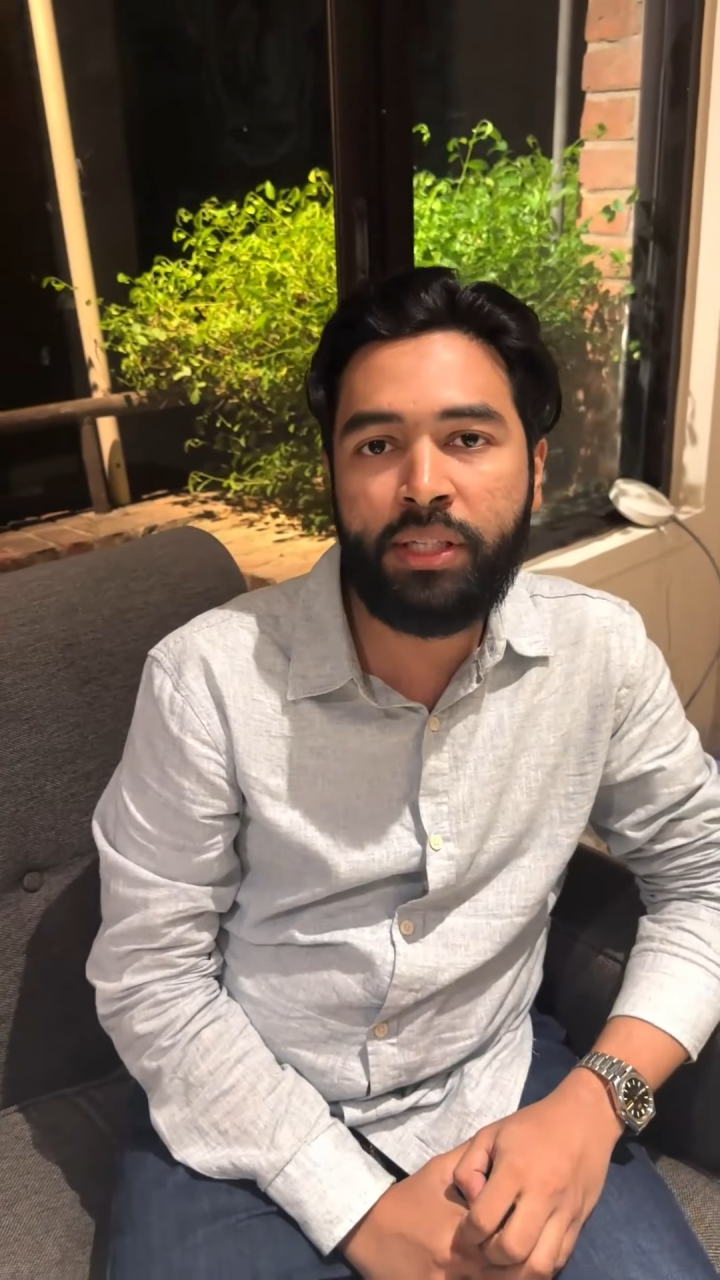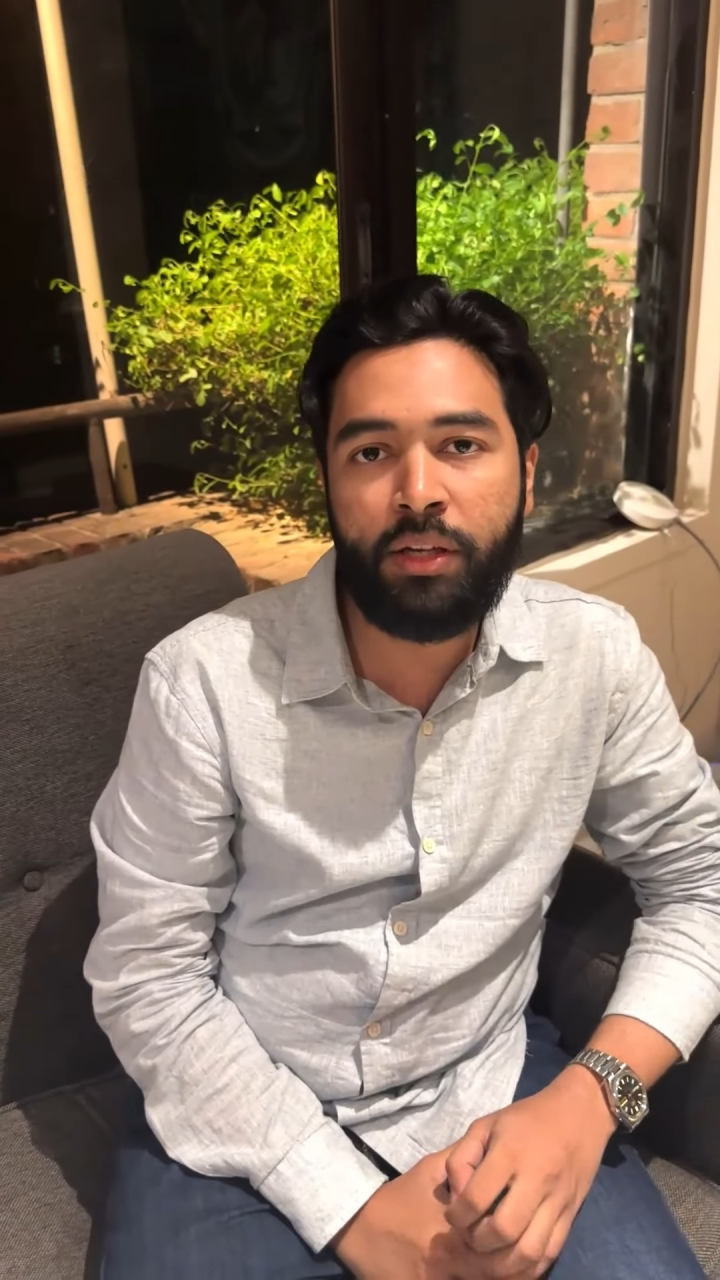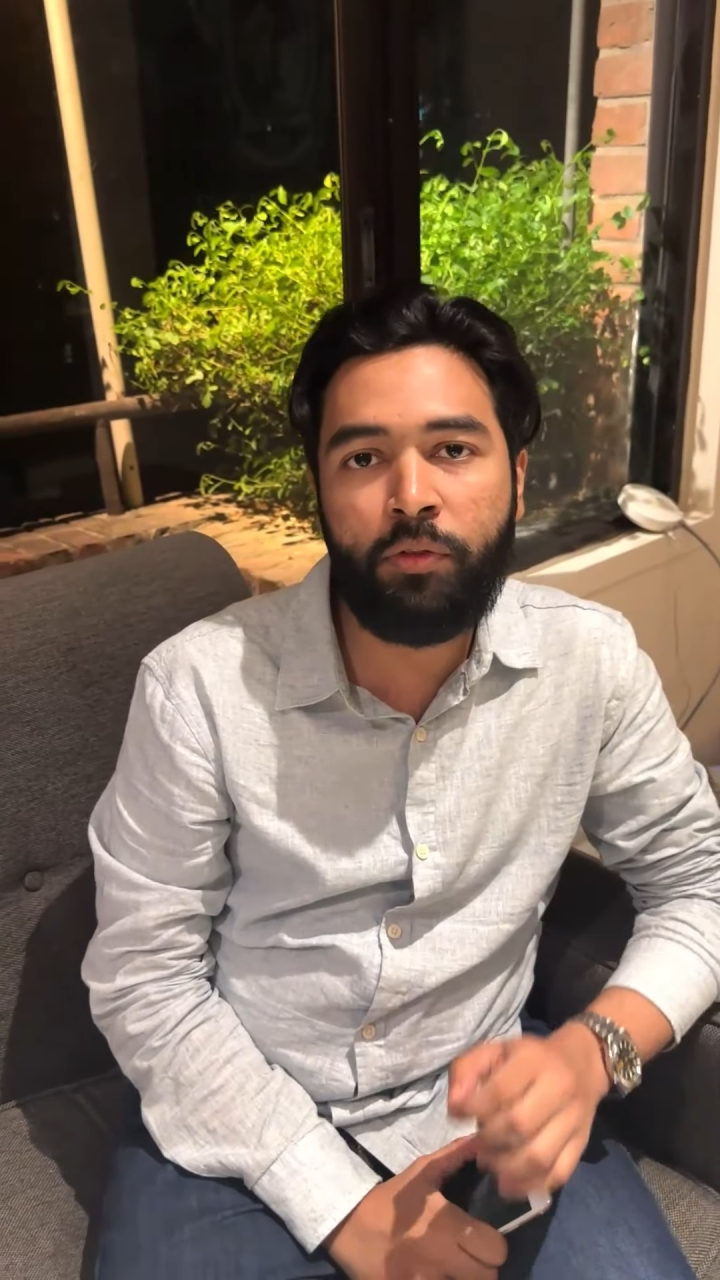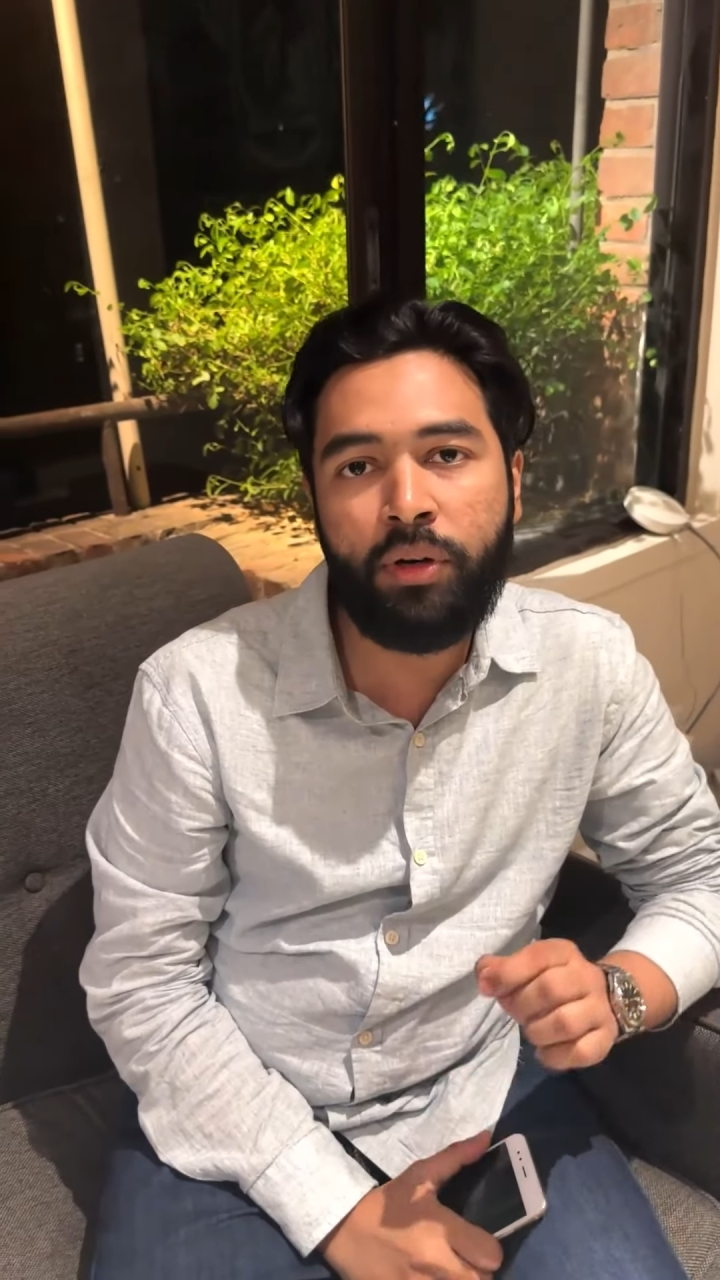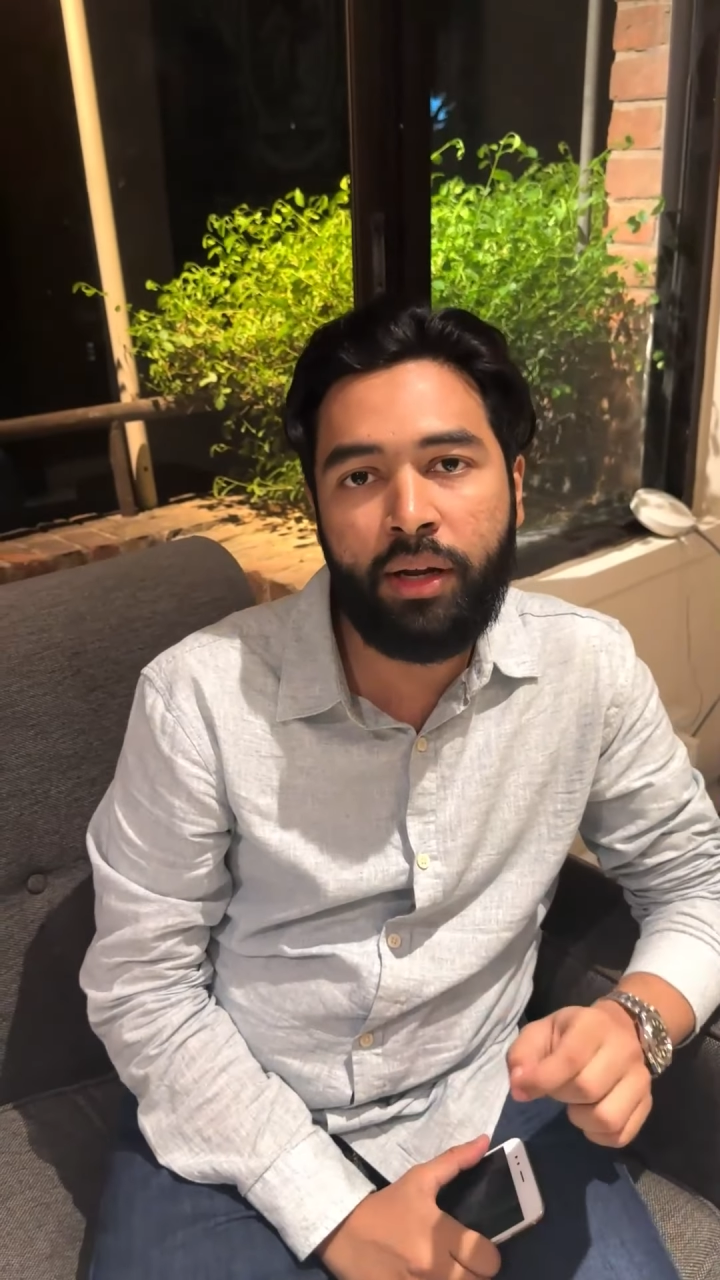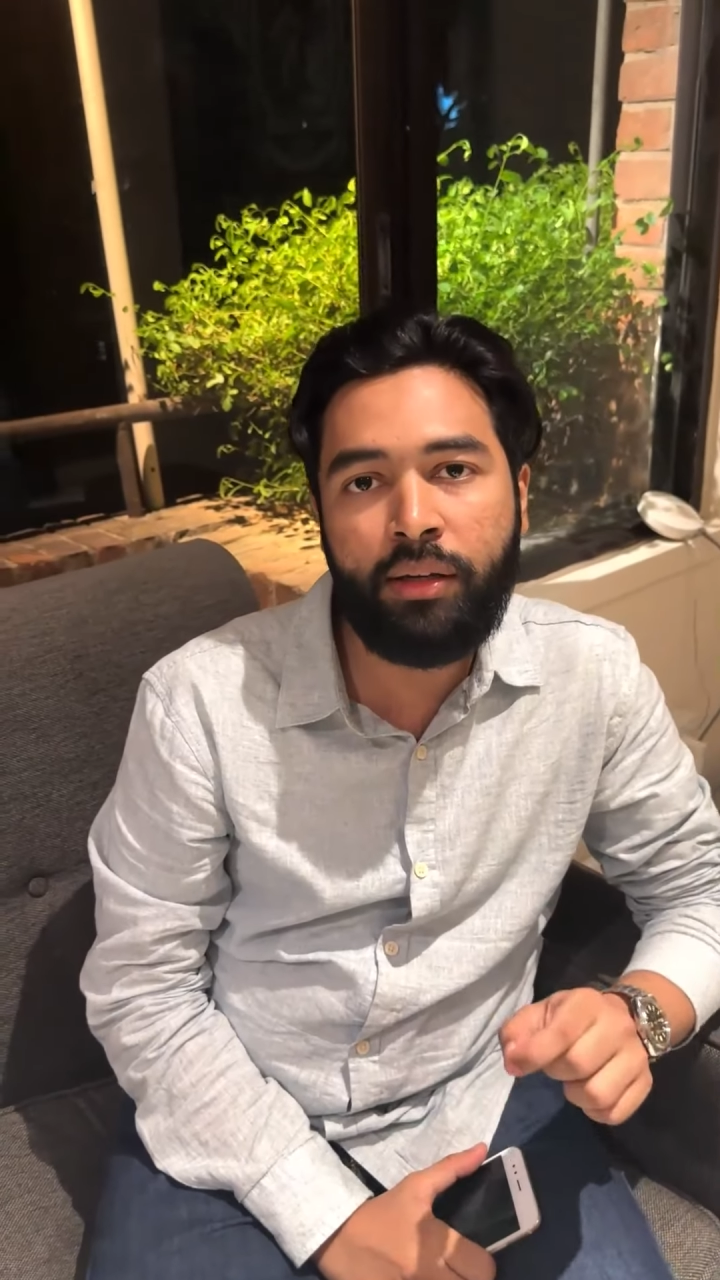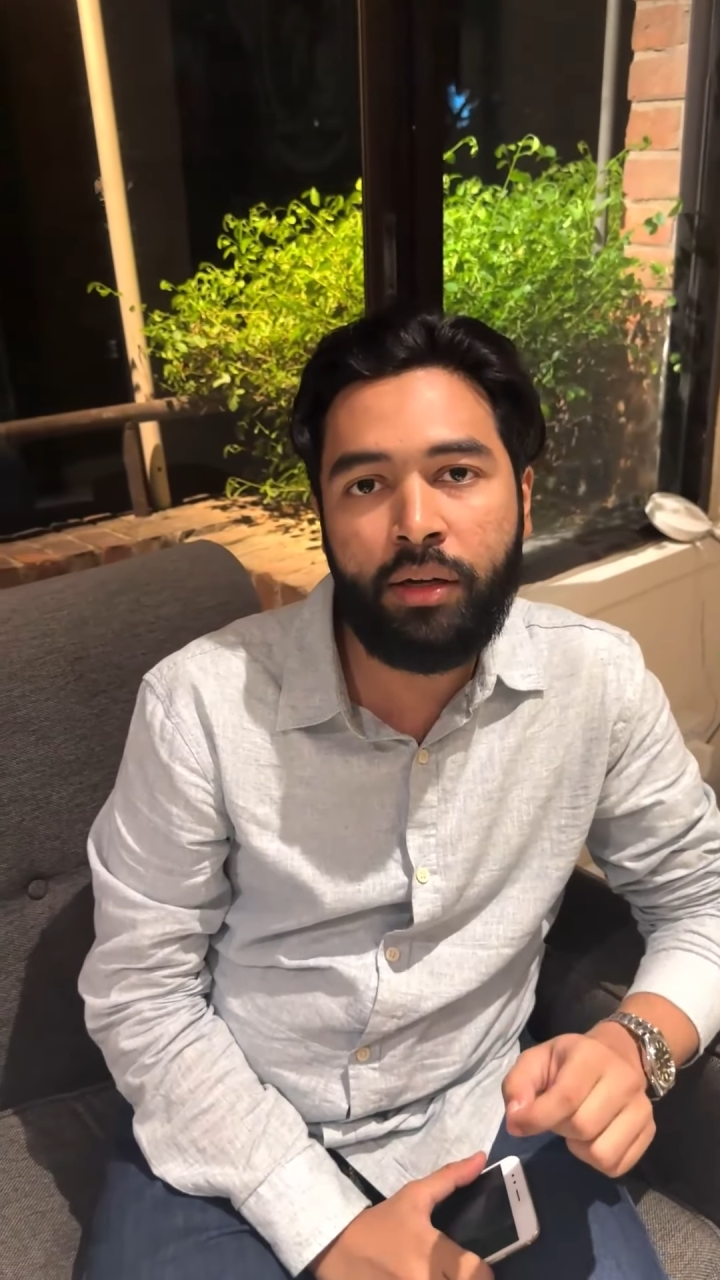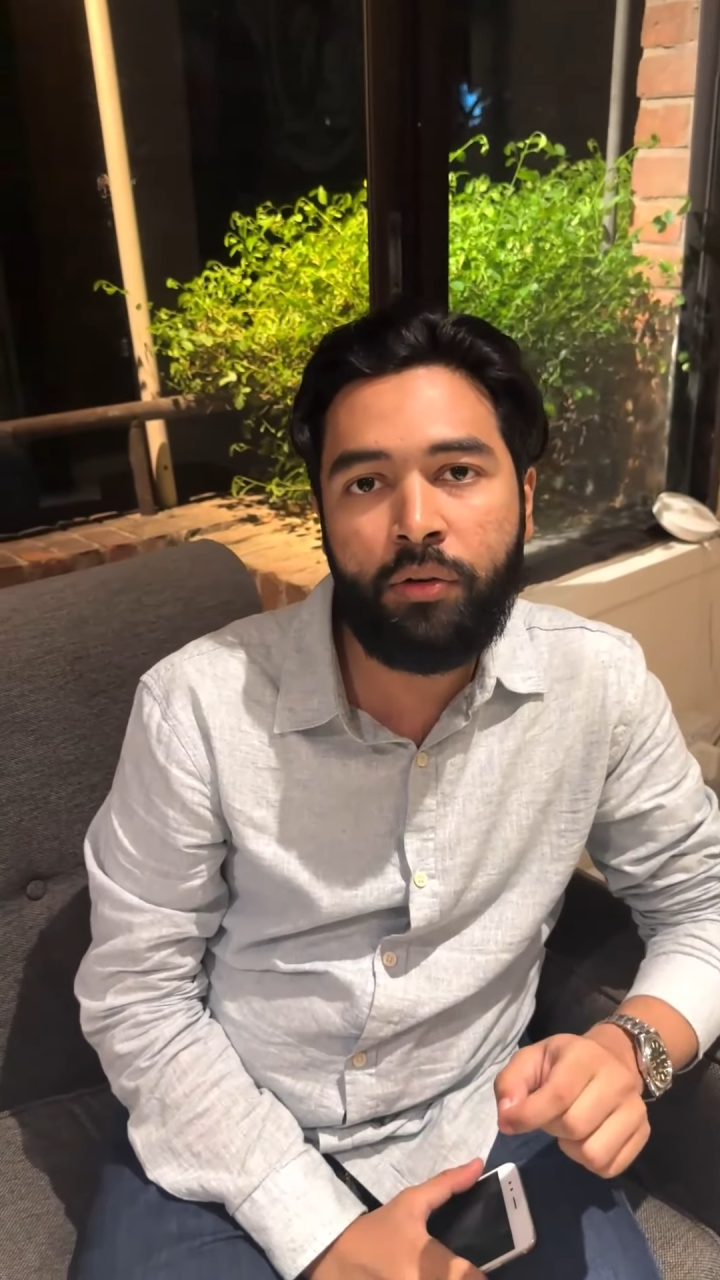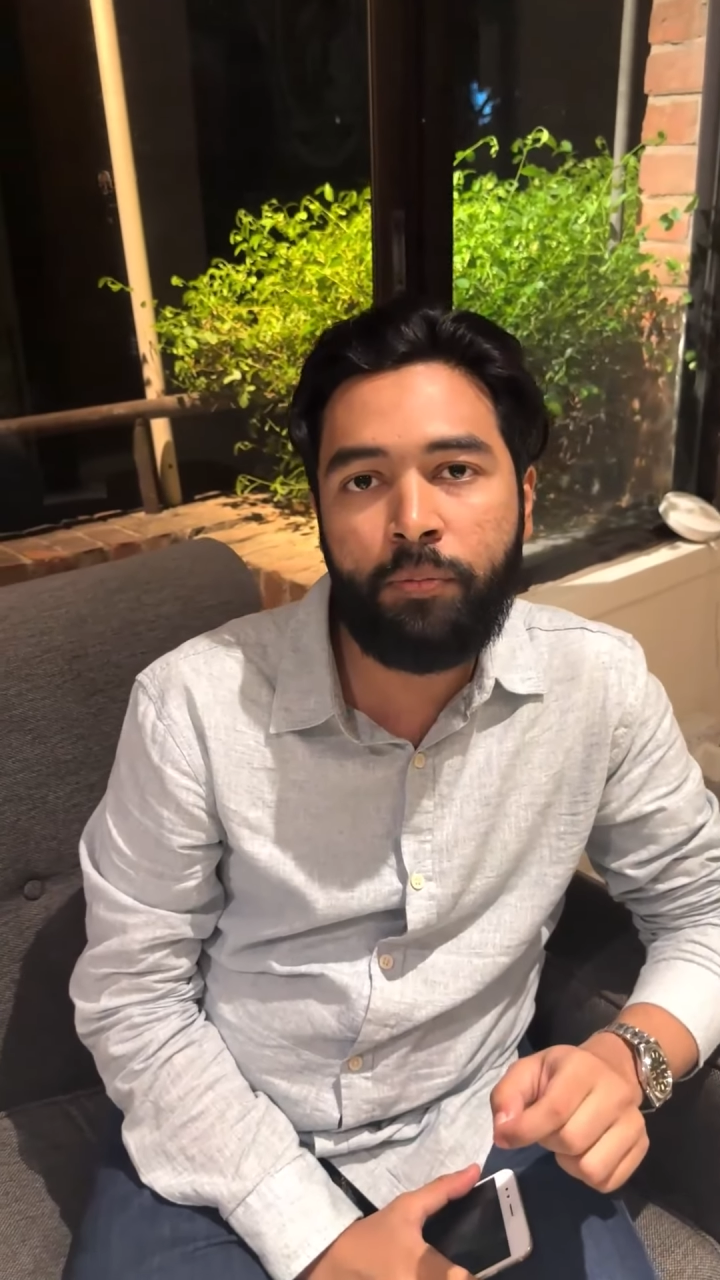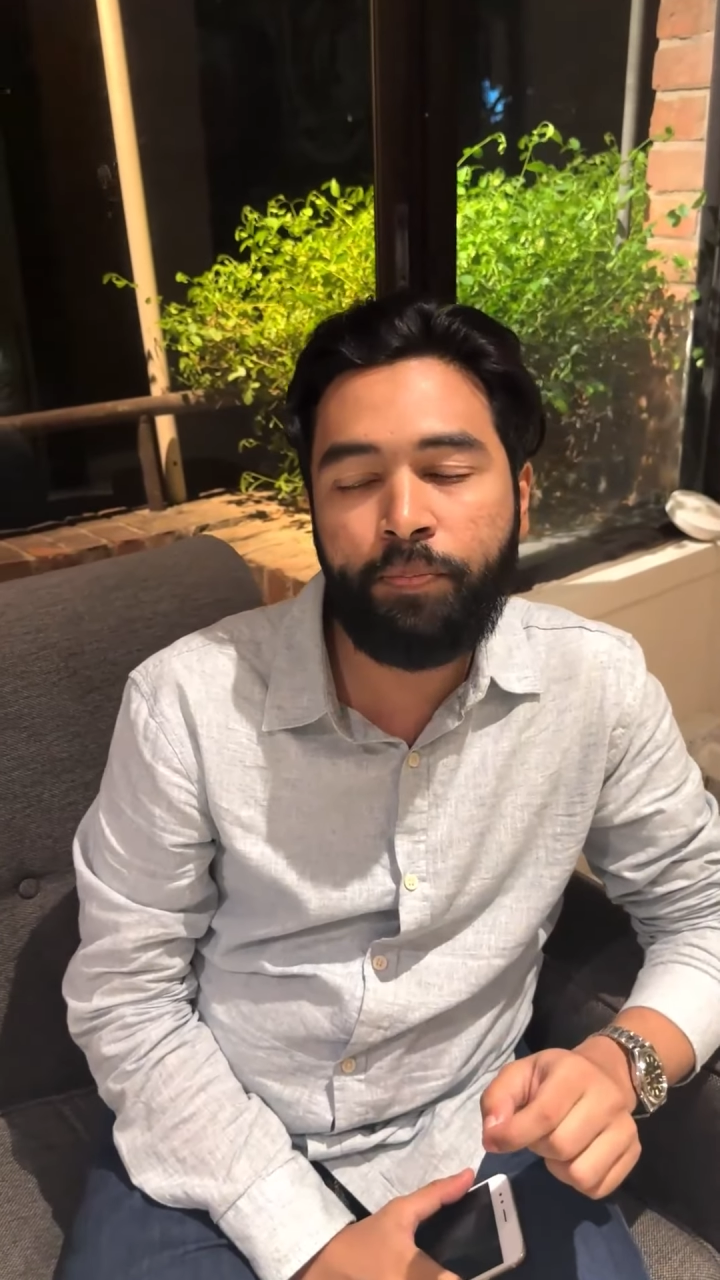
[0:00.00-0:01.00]
someone right
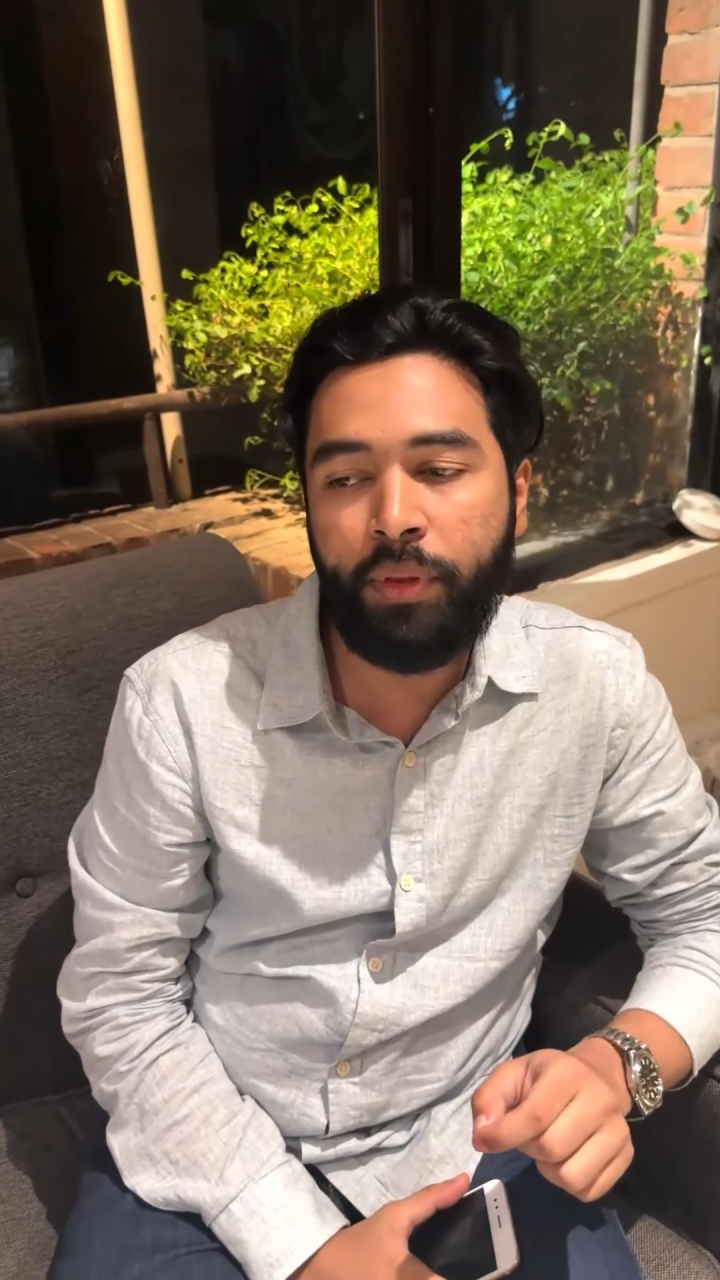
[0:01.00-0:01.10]
now,